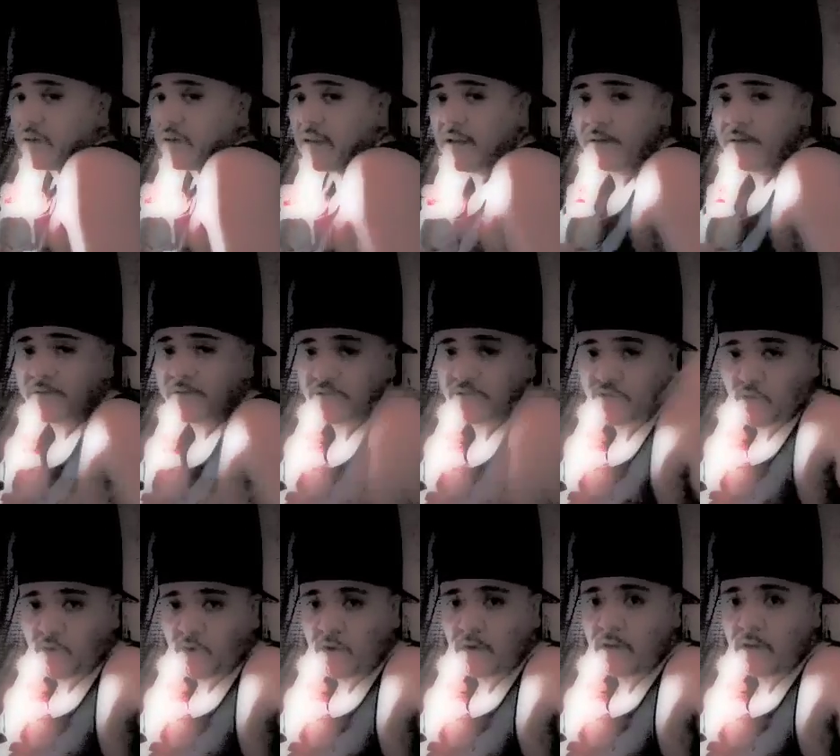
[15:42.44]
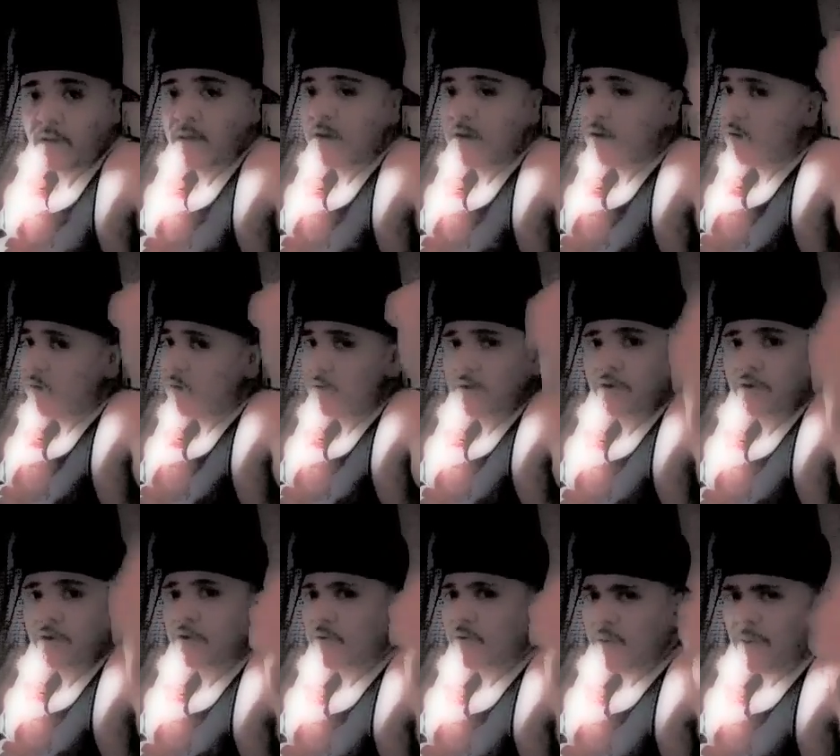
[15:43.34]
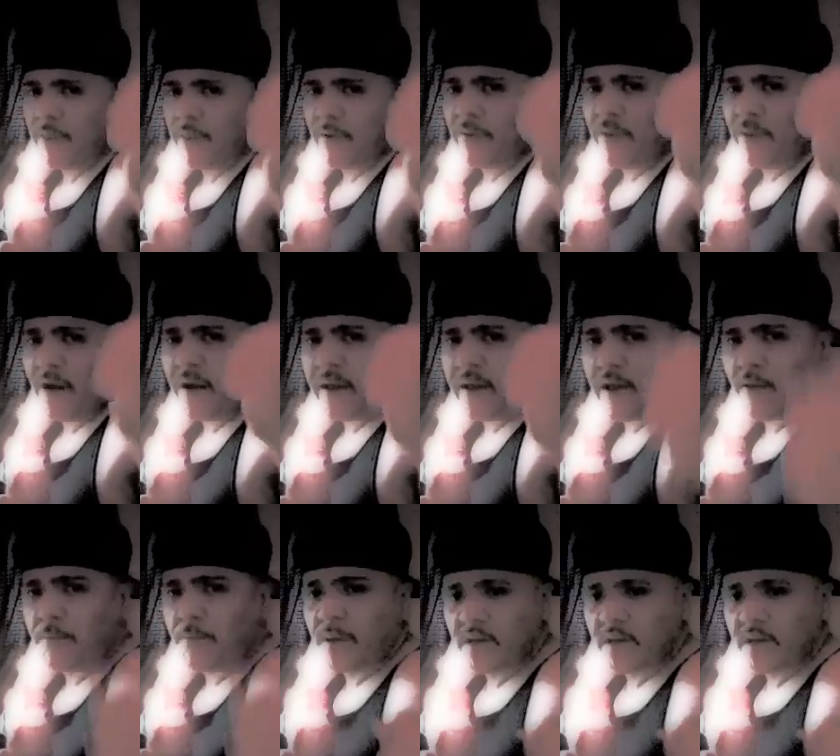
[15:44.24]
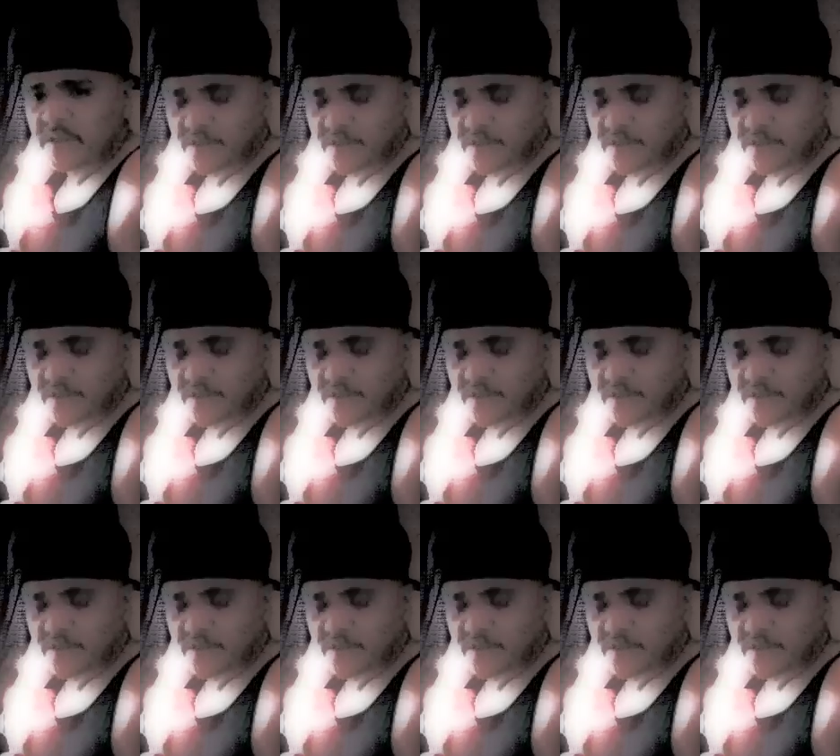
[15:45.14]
lead strong, you know, the knockout punch.